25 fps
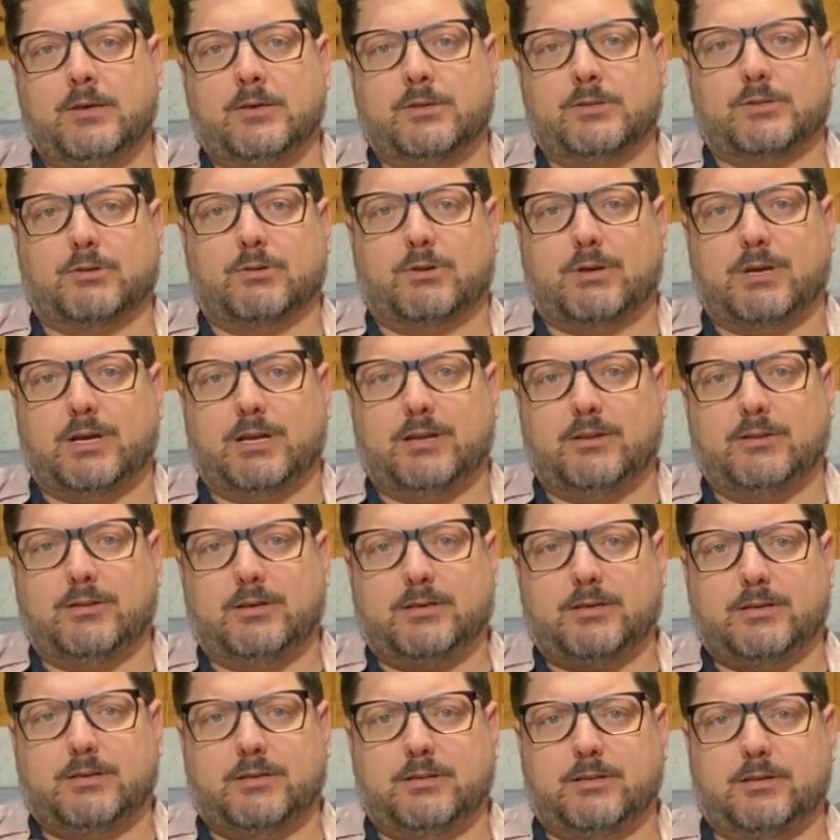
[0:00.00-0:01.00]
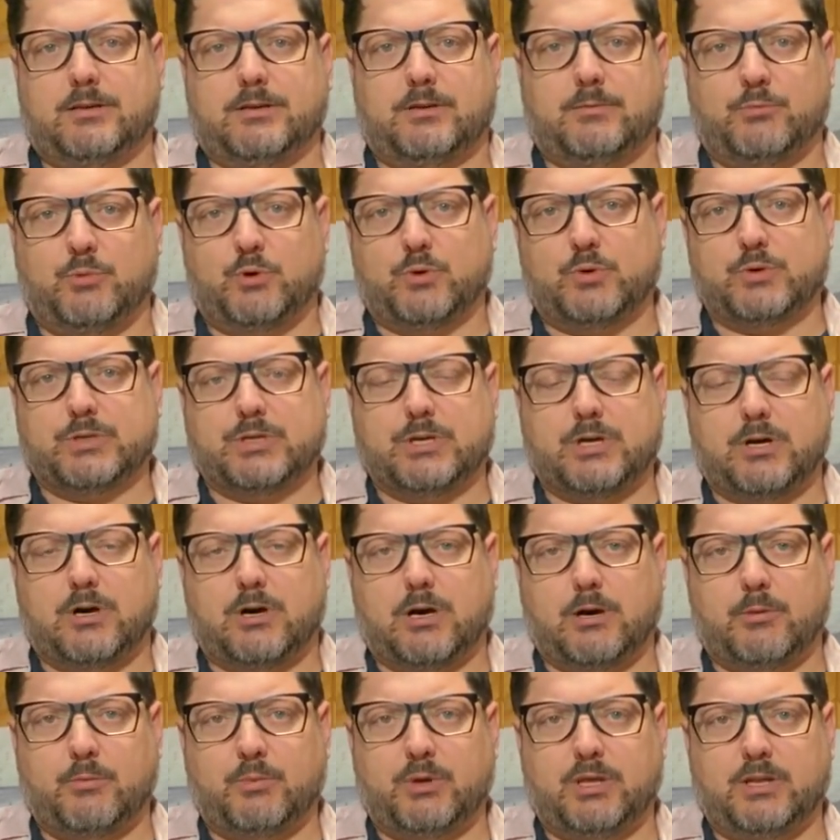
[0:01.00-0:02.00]
So kind of the most
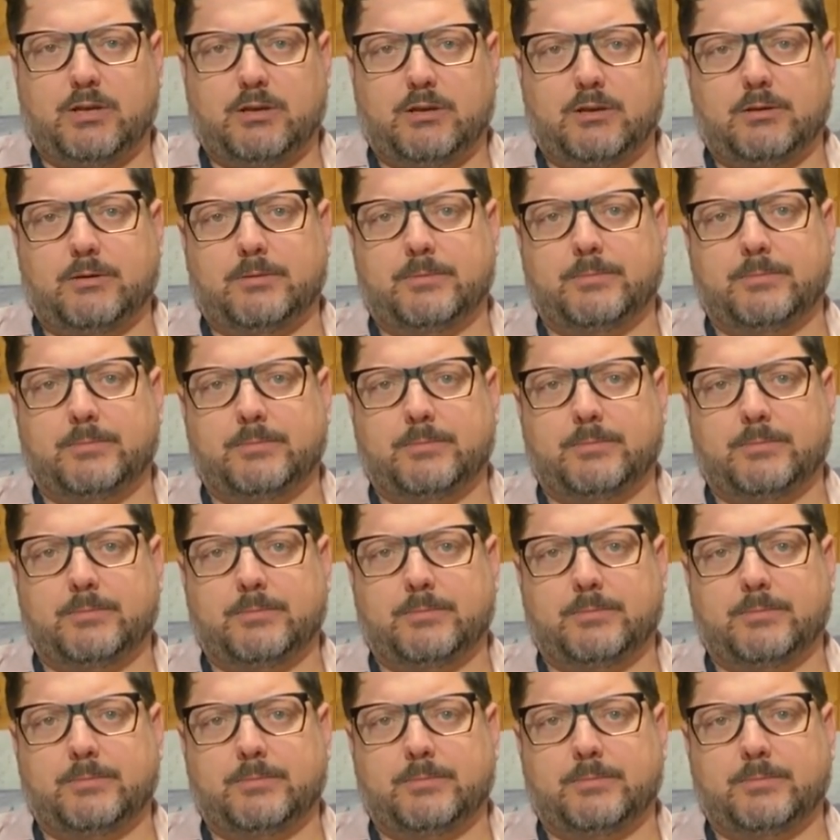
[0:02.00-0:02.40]
common